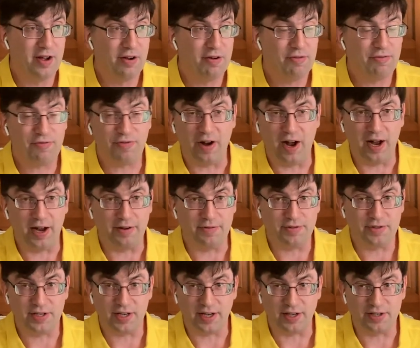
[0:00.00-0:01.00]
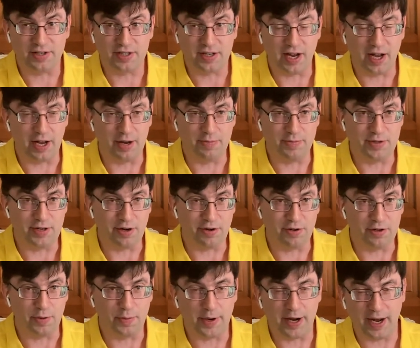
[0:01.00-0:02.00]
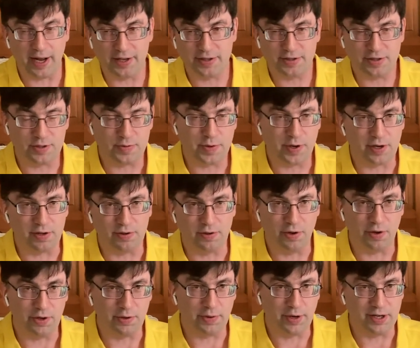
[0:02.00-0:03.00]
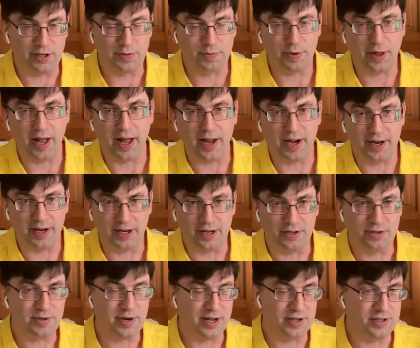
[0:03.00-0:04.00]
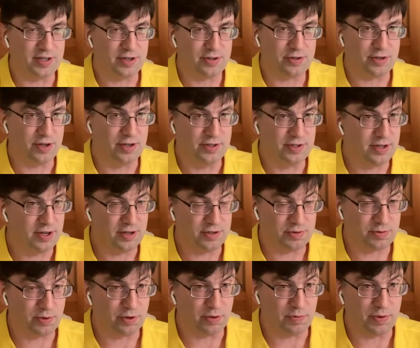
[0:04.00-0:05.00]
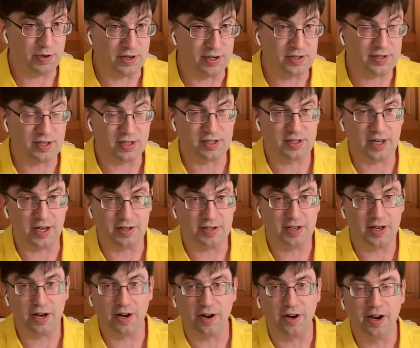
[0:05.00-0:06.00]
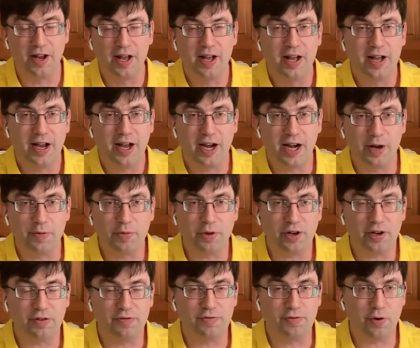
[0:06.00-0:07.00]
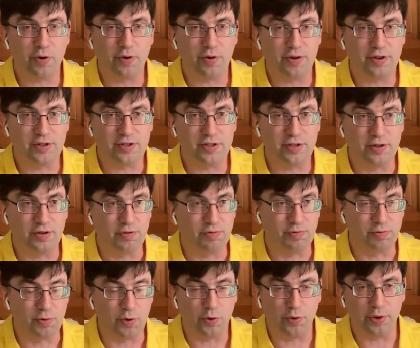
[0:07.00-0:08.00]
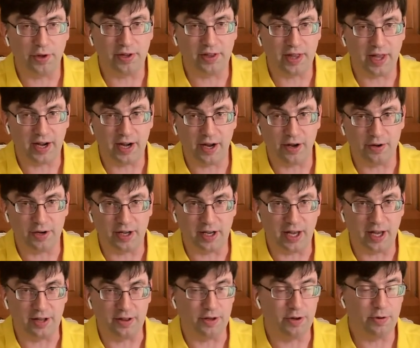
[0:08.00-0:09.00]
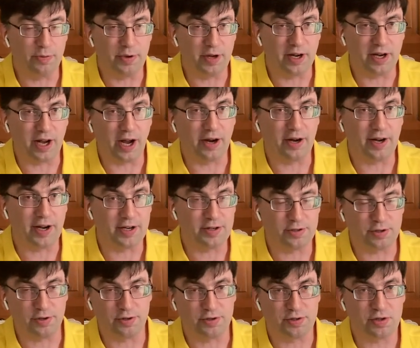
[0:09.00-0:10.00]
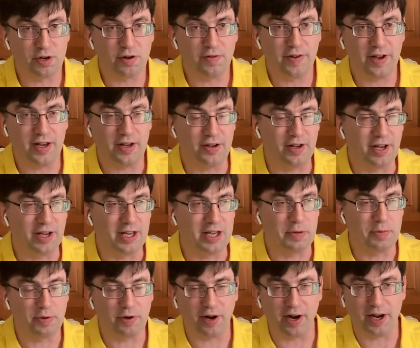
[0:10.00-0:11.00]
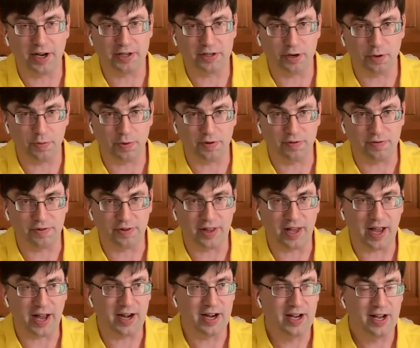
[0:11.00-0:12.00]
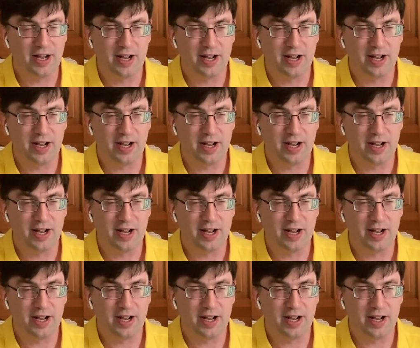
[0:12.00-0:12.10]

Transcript: five, six times here in the past as part of long range planning and transitions. And it's really been a success here. And I'm looking forward to rolling that out again. There'll be a congregational survey. You can keep your eyes open for that